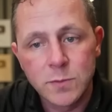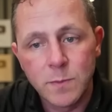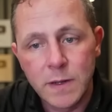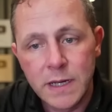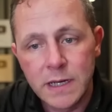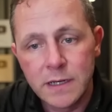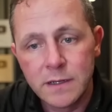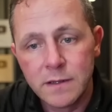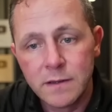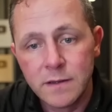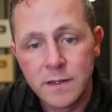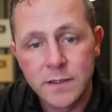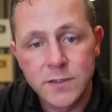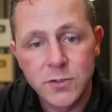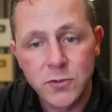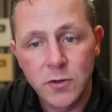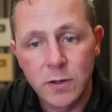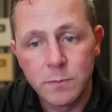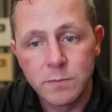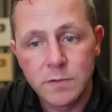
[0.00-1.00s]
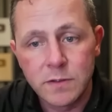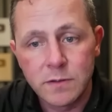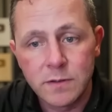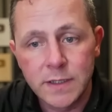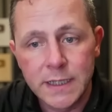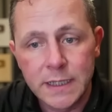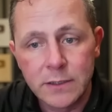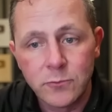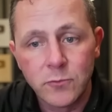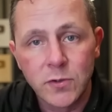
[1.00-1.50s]
made the script
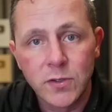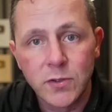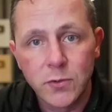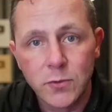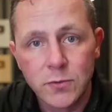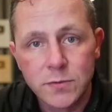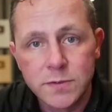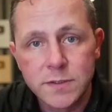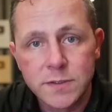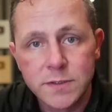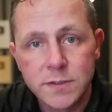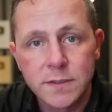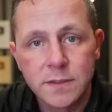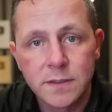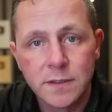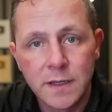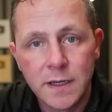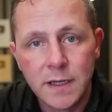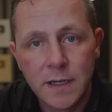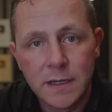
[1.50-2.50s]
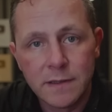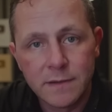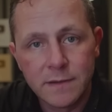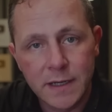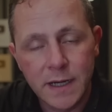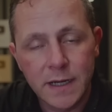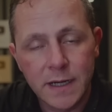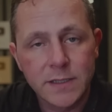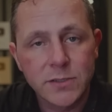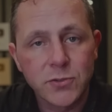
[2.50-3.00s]
get reduced. Then
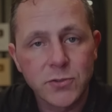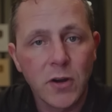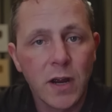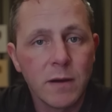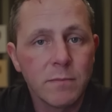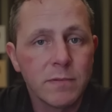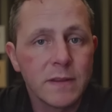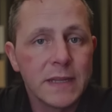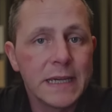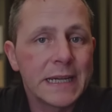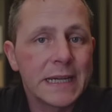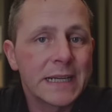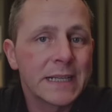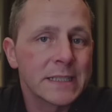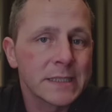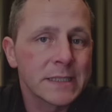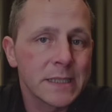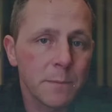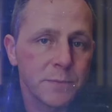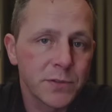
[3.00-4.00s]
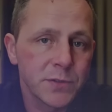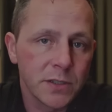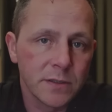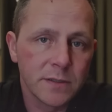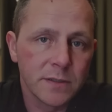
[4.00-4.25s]
I described the exception